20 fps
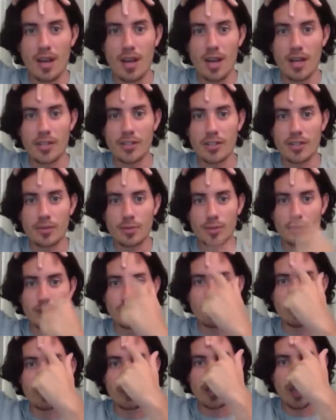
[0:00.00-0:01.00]
I just
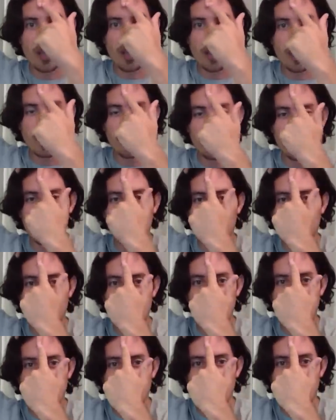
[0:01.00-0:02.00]
wanted to say that
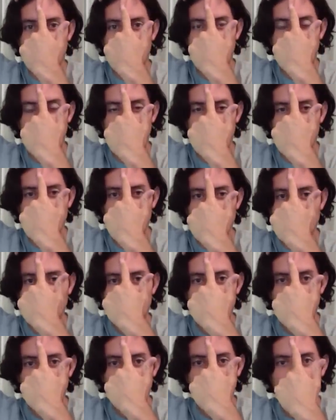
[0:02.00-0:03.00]
this finger here
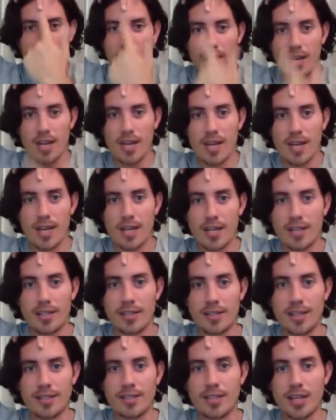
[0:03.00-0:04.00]
is
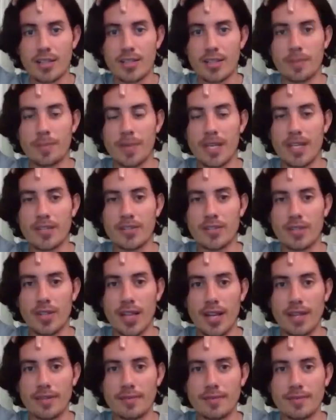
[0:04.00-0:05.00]
the Antarctic
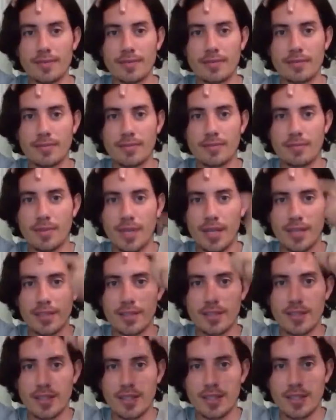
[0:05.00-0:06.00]
Peninsula,
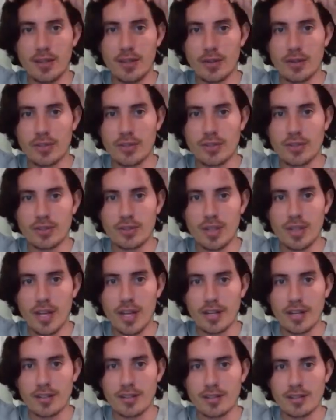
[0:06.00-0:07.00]
but it looks
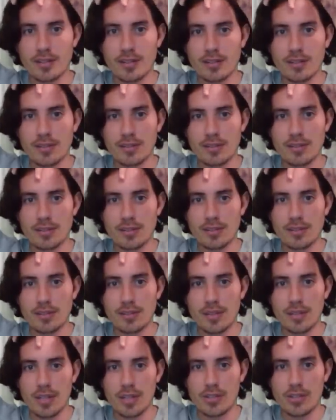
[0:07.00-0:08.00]
like
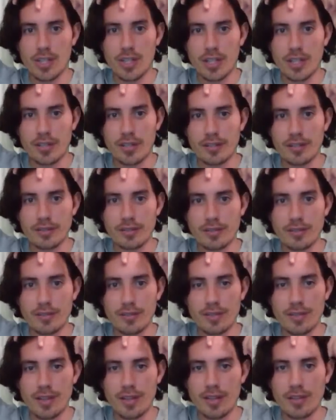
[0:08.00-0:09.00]
a chicken.
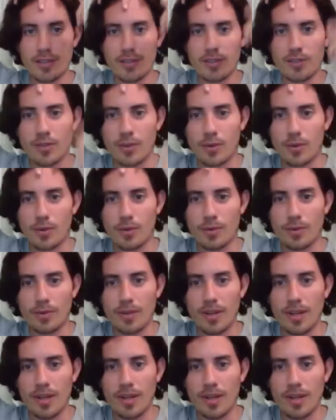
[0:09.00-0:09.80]
So